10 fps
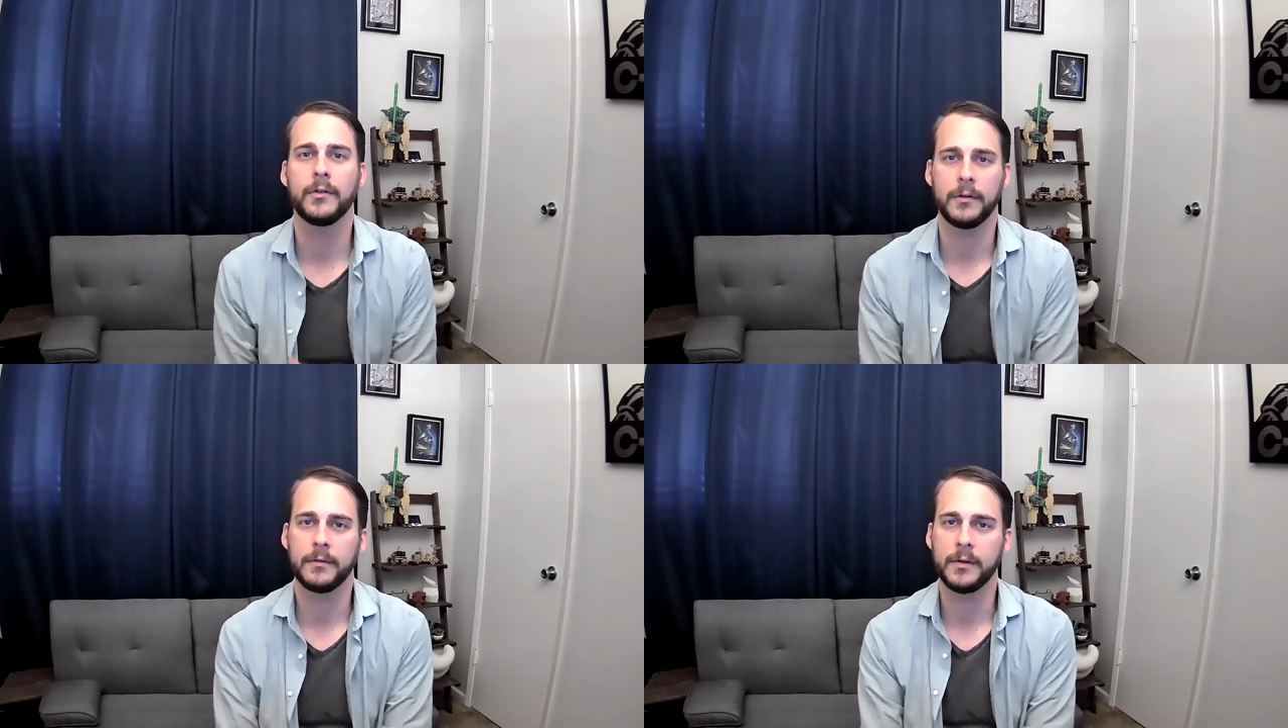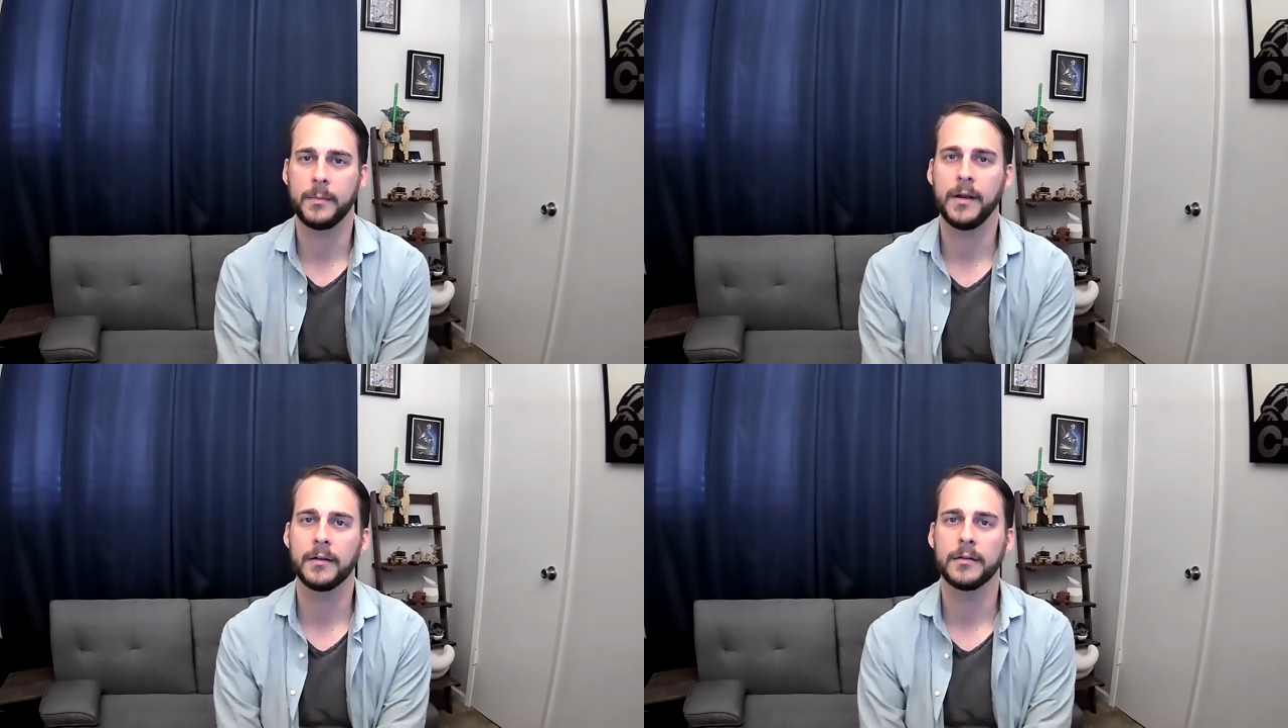
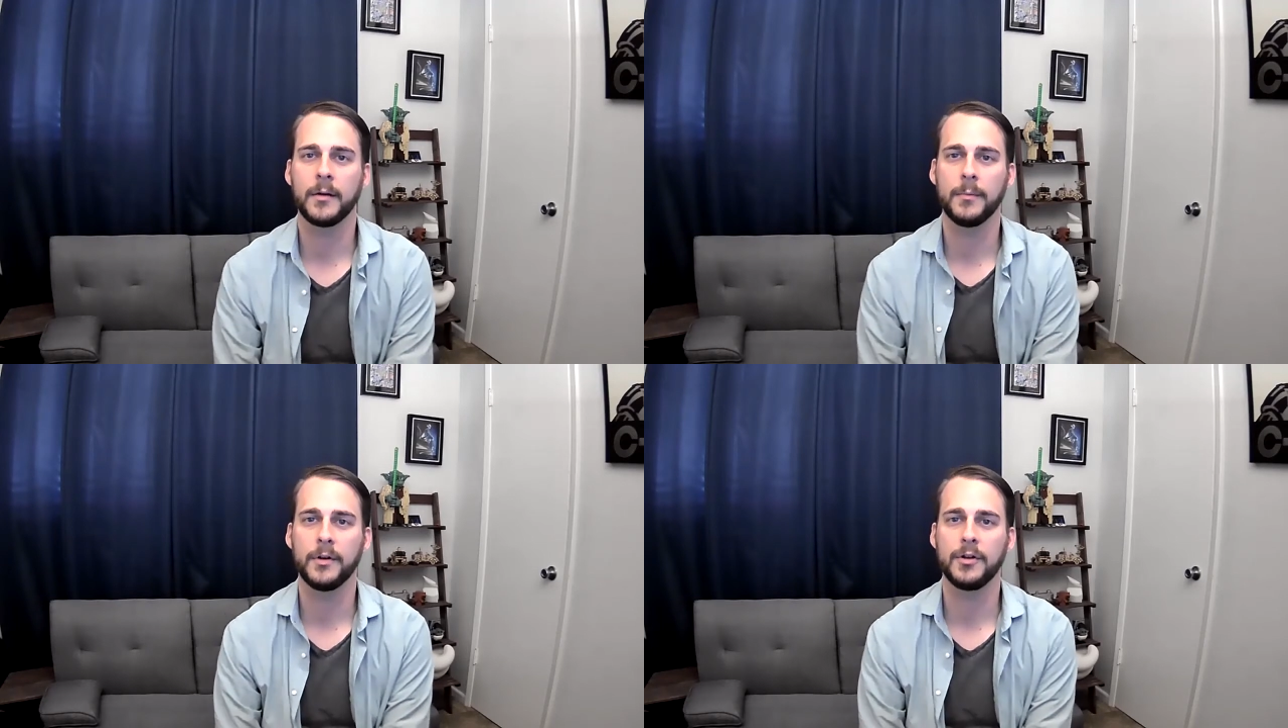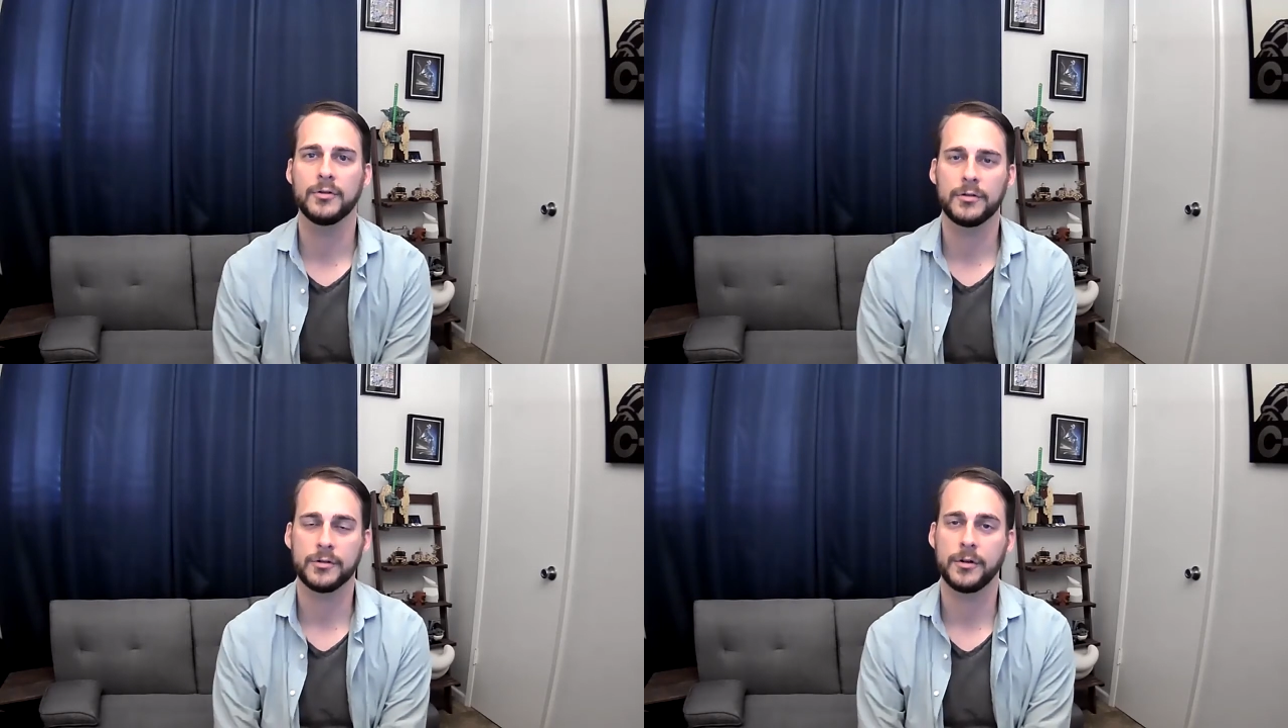service-based company
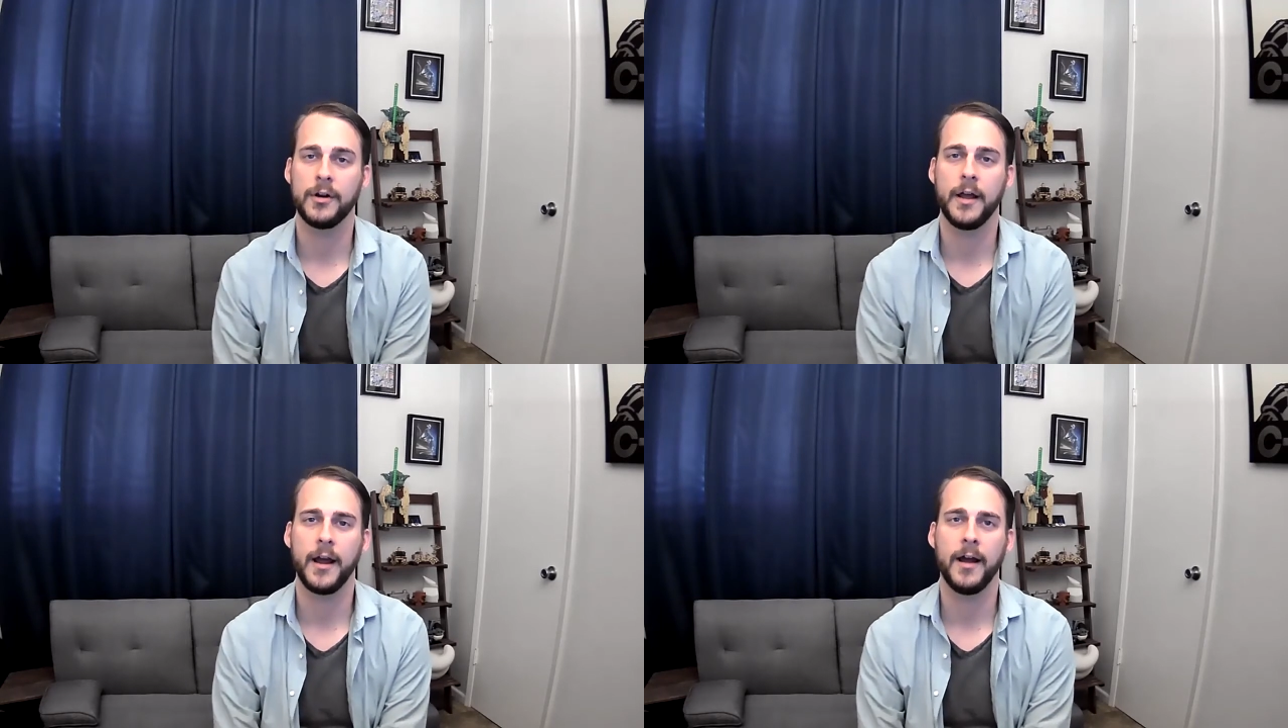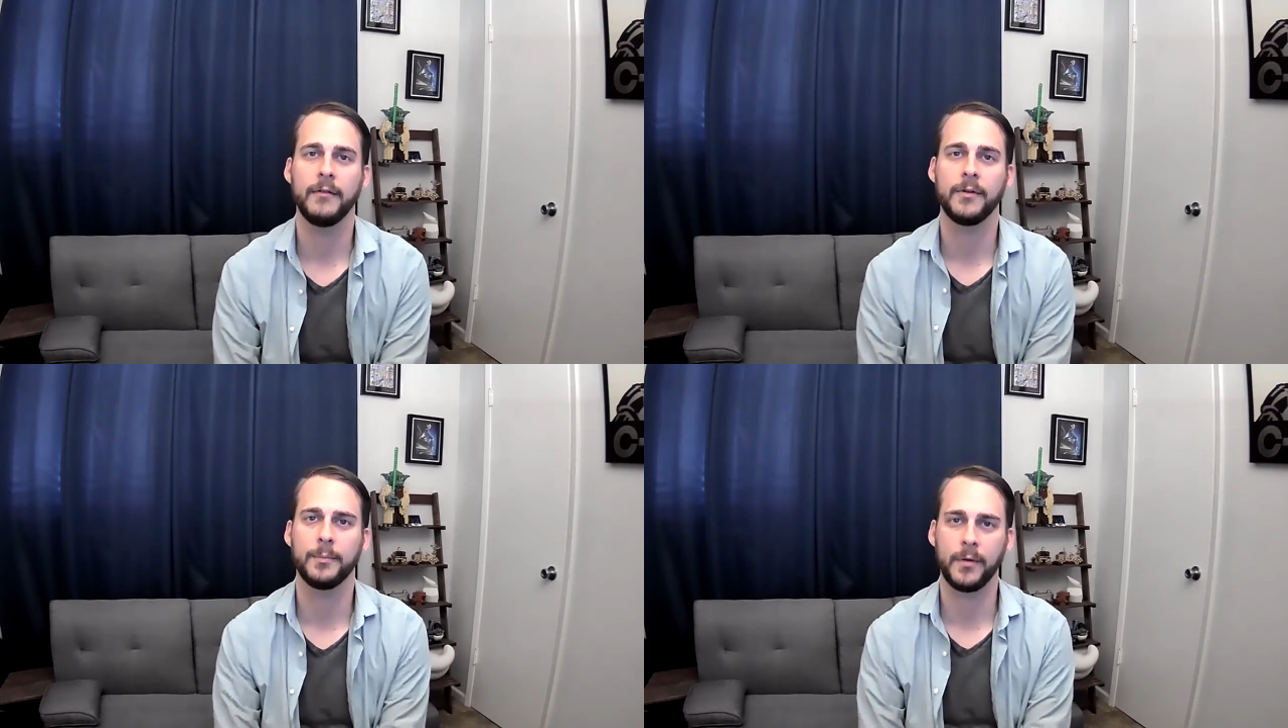should
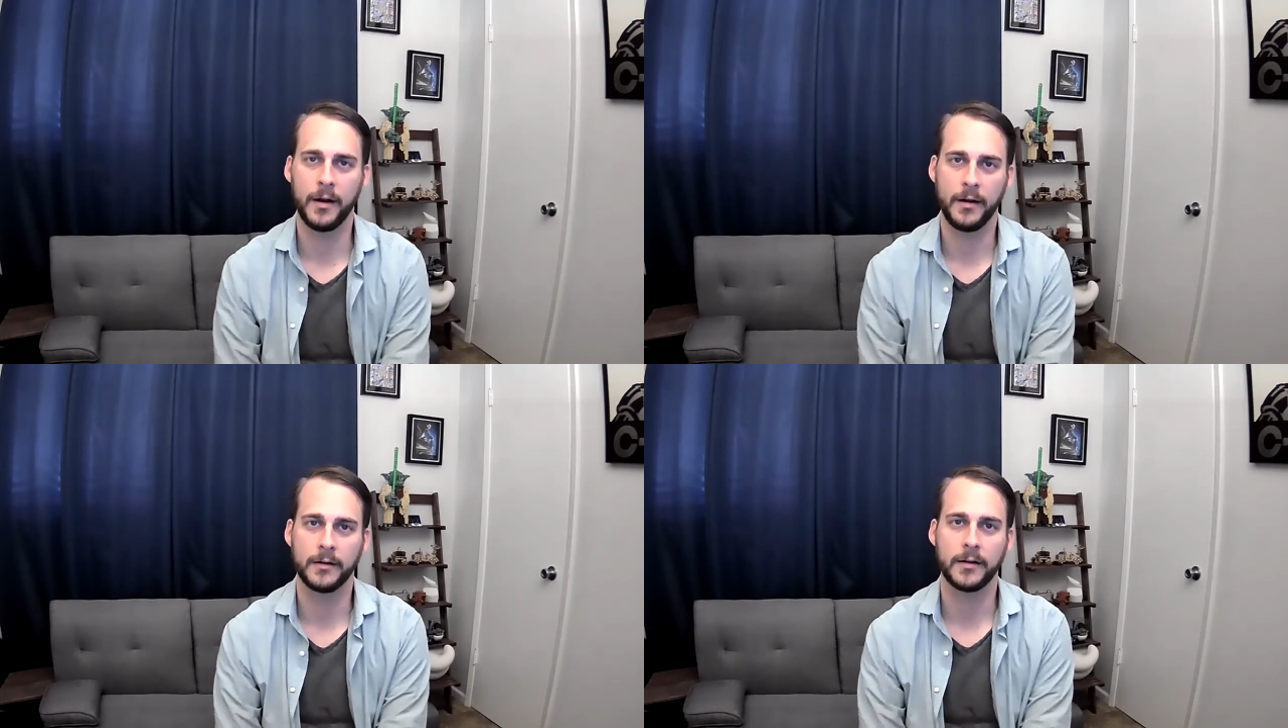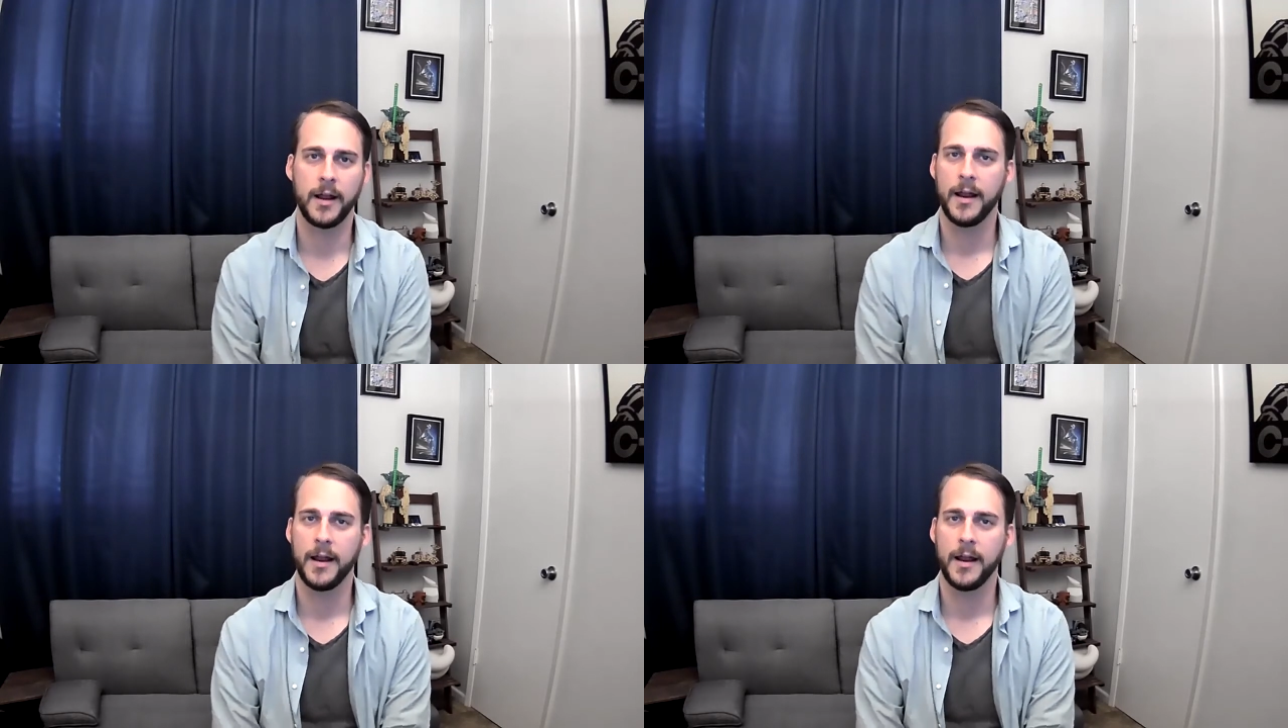have a product.